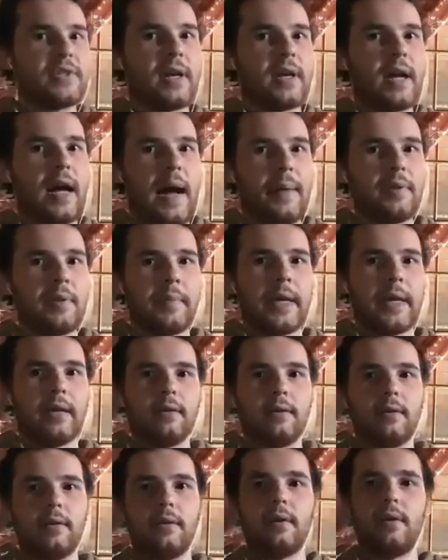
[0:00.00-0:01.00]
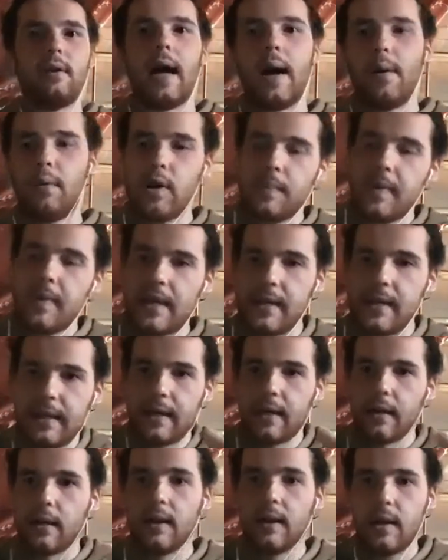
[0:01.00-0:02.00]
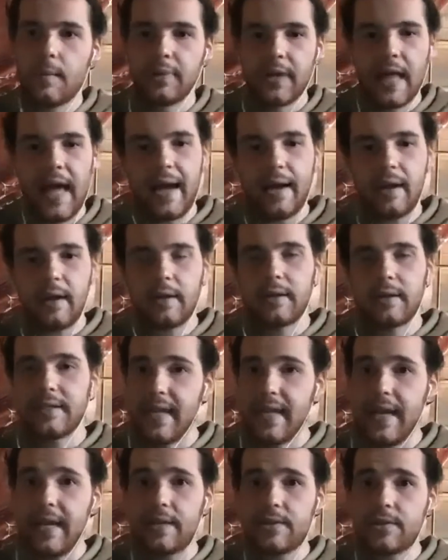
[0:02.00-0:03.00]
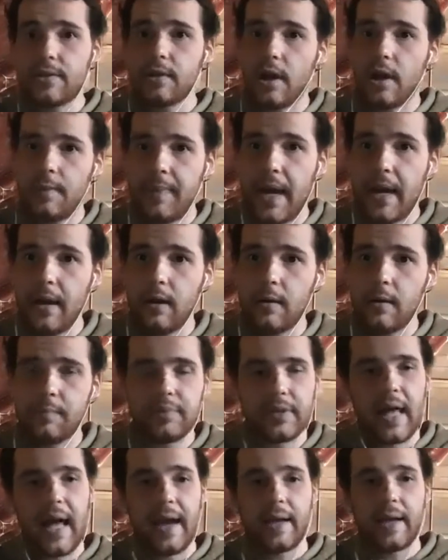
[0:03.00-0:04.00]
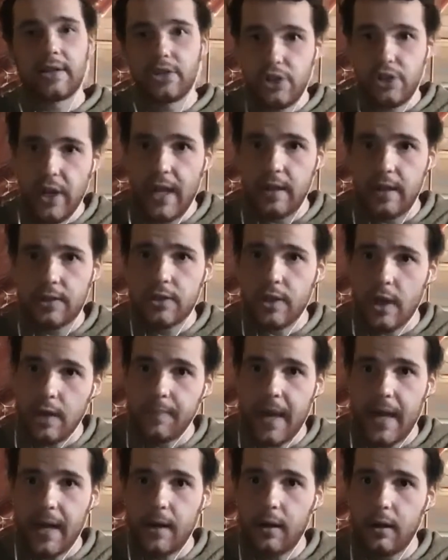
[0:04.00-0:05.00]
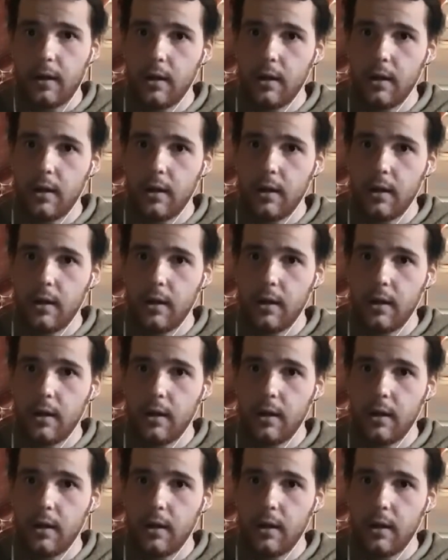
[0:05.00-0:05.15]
compliment. I want to be clear. Black dicks are better. Black chicks are better.